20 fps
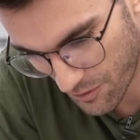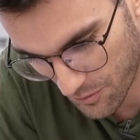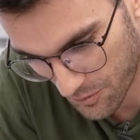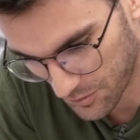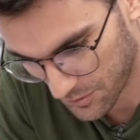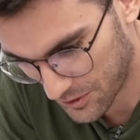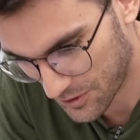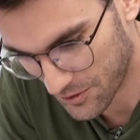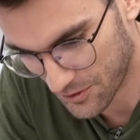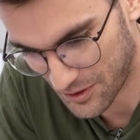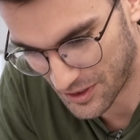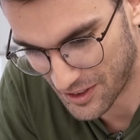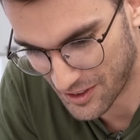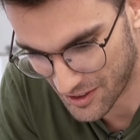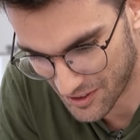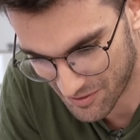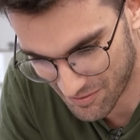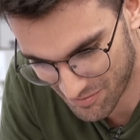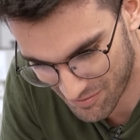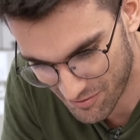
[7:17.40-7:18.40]
we're literally
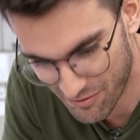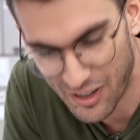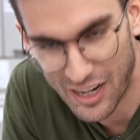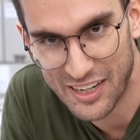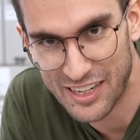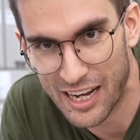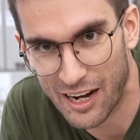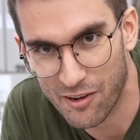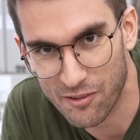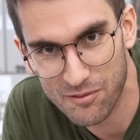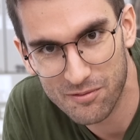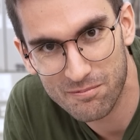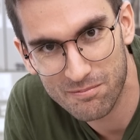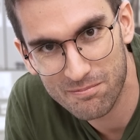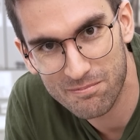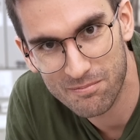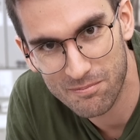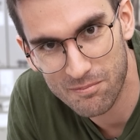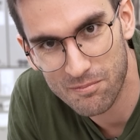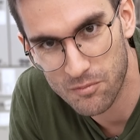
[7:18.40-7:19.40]
gonna find out
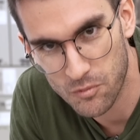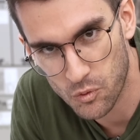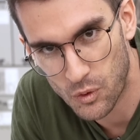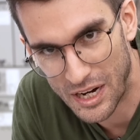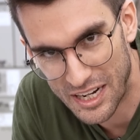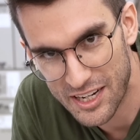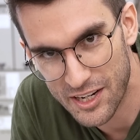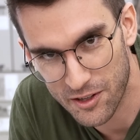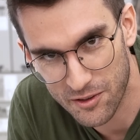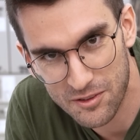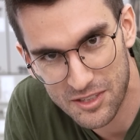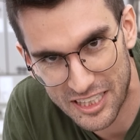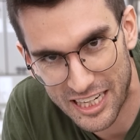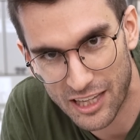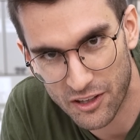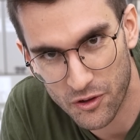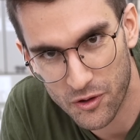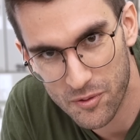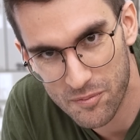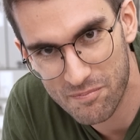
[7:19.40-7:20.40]
right here
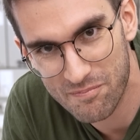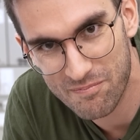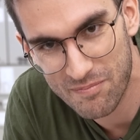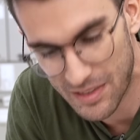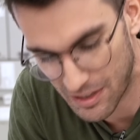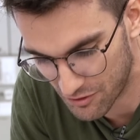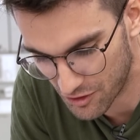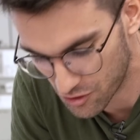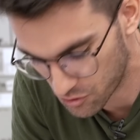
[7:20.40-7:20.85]
together if